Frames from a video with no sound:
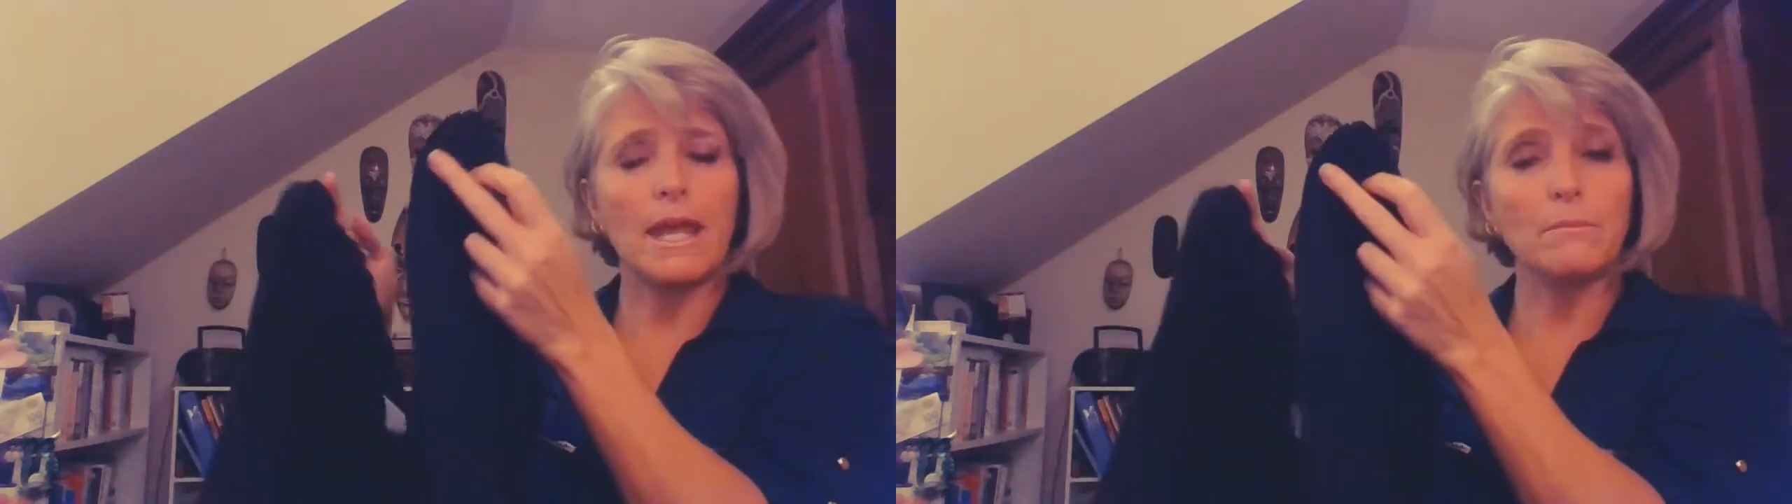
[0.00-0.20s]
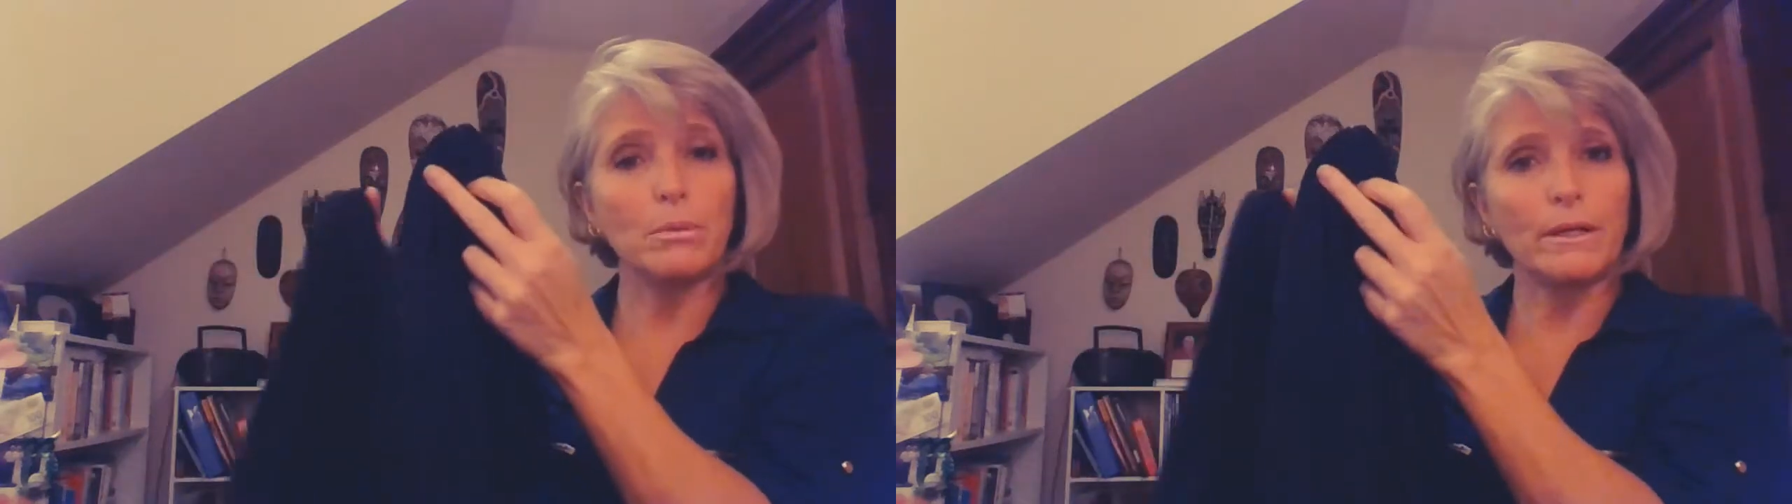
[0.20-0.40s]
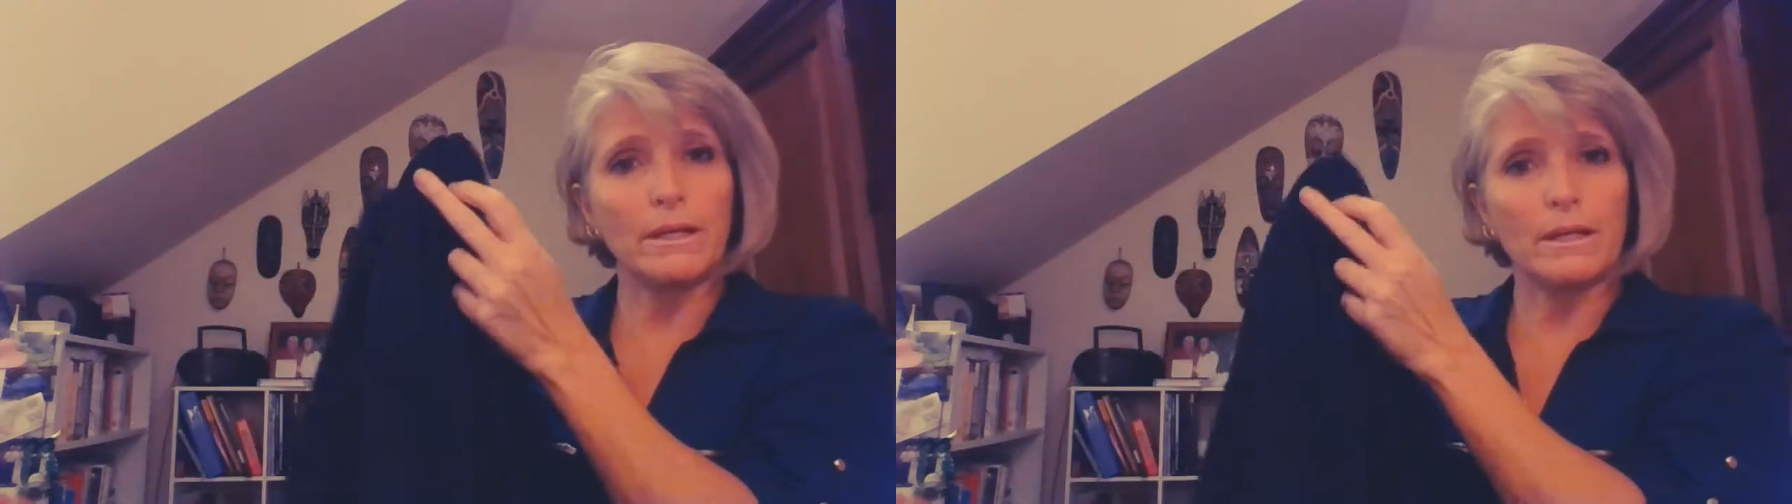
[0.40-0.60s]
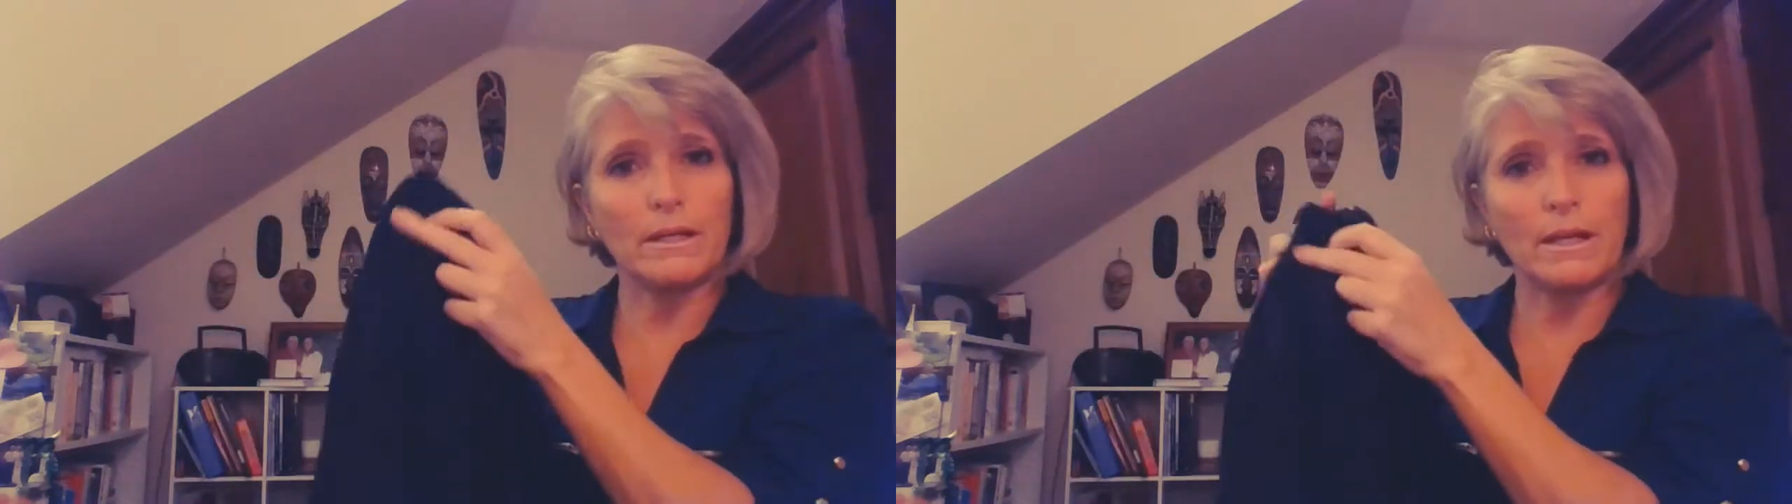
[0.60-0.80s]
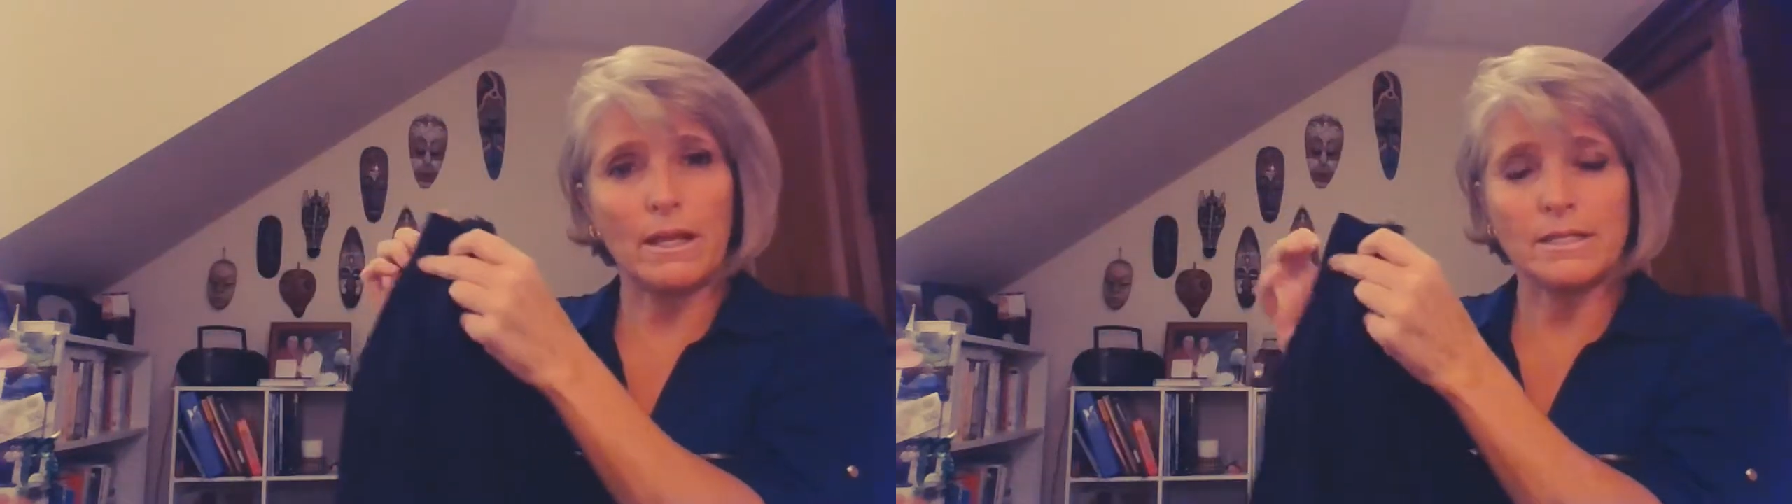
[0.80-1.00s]
and put
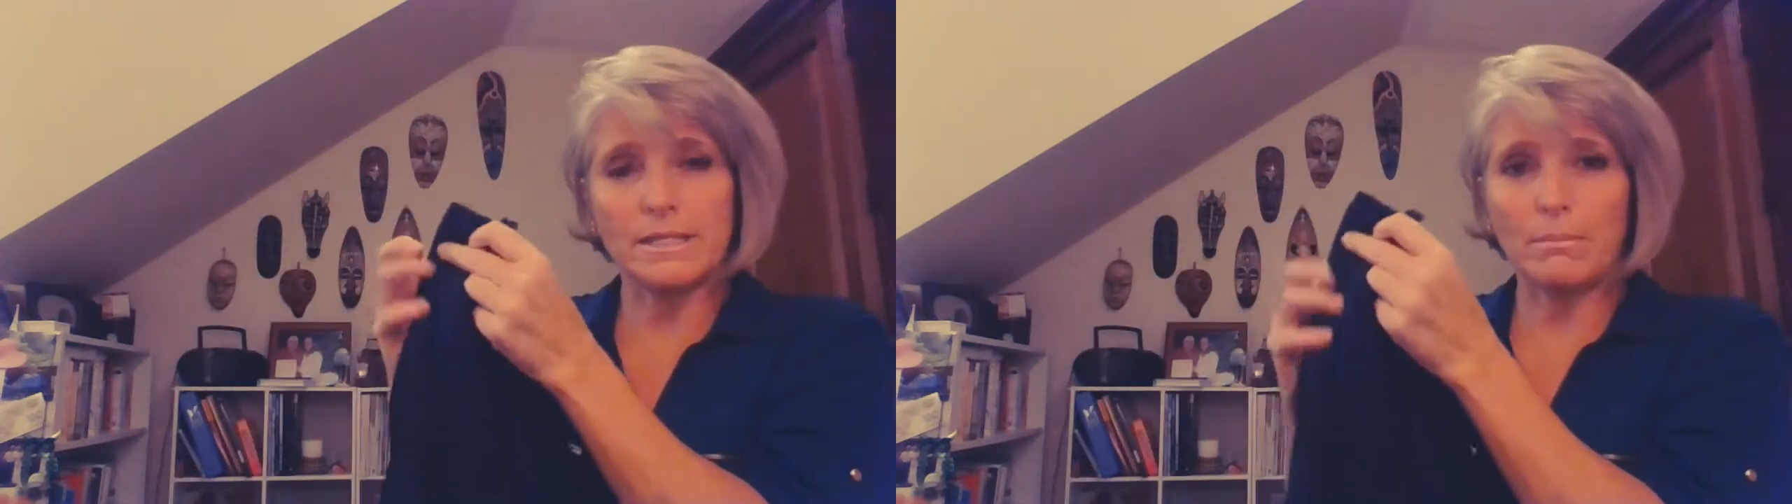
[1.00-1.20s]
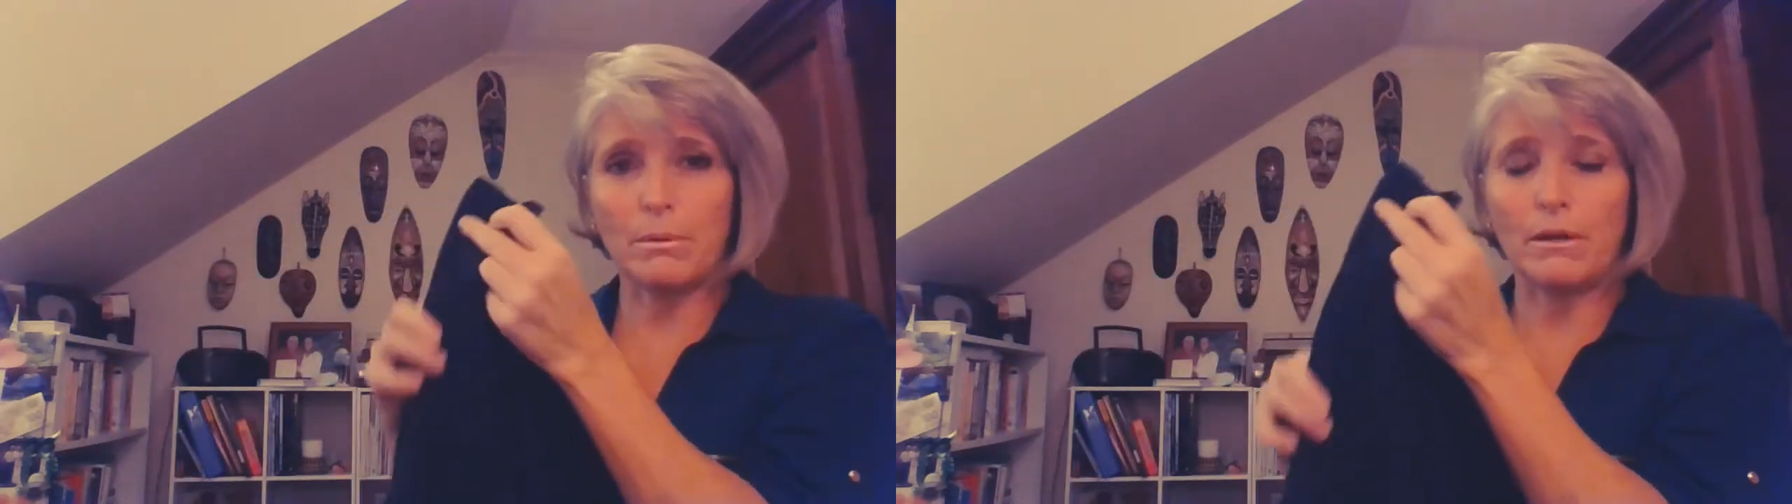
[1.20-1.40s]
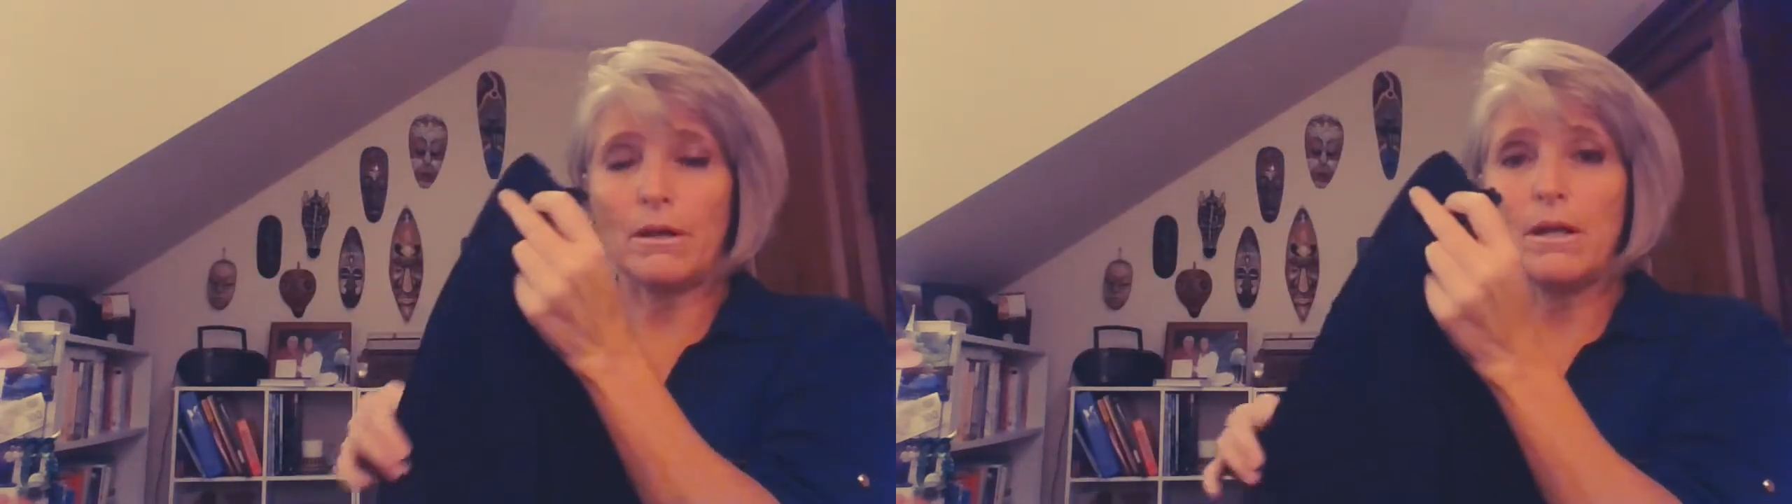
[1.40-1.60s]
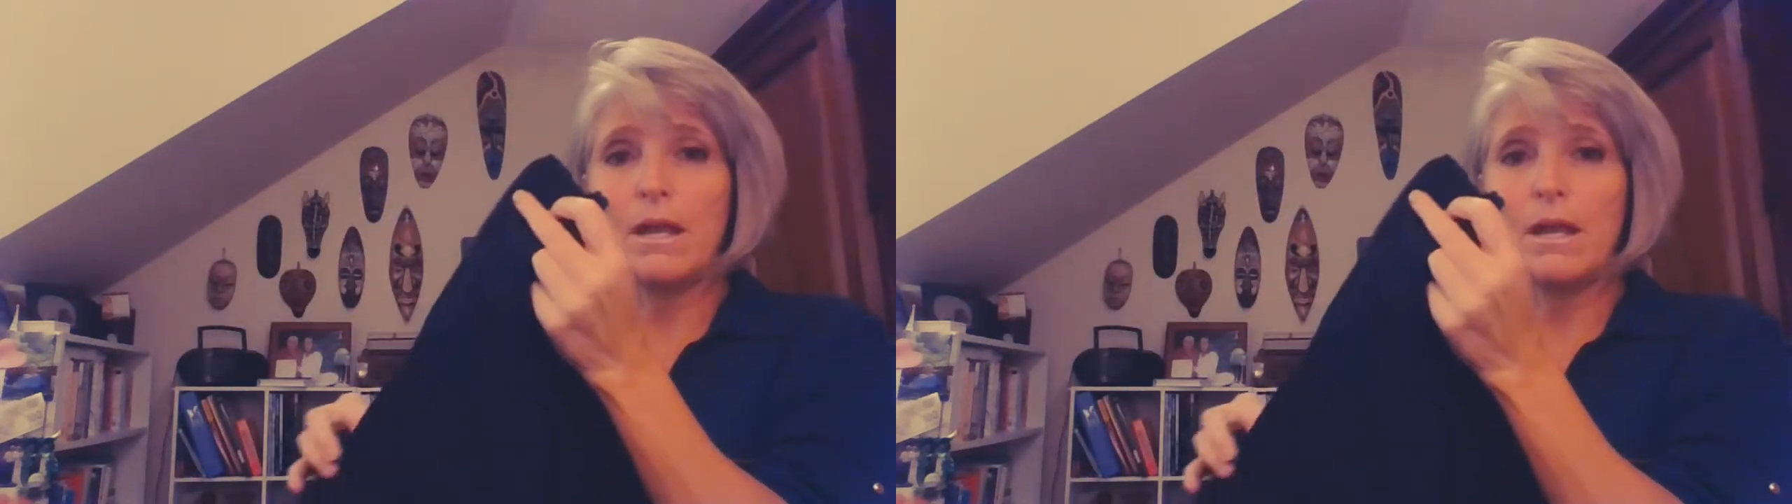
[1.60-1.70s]
in a zipper.